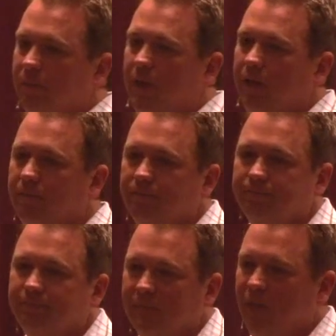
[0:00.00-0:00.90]
And,
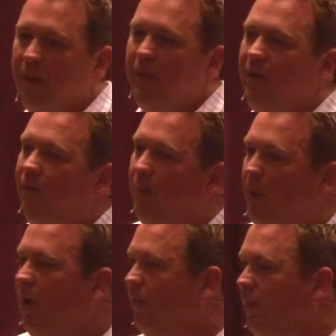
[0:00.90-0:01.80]
I made it for a
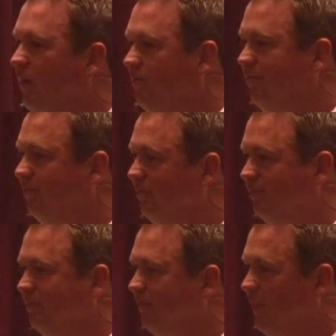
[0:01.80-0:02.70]
month, and
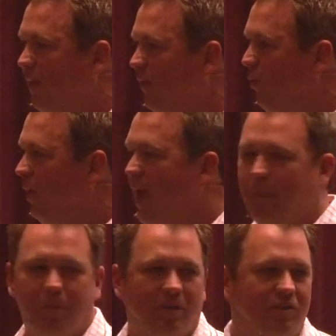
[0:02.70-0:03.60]
nothing really
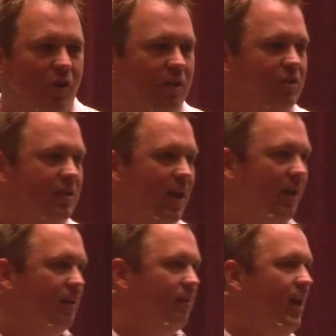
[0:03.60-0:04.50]
happened, so I just kind
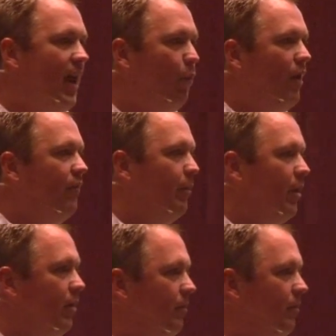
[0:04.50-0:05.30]
of got away from it.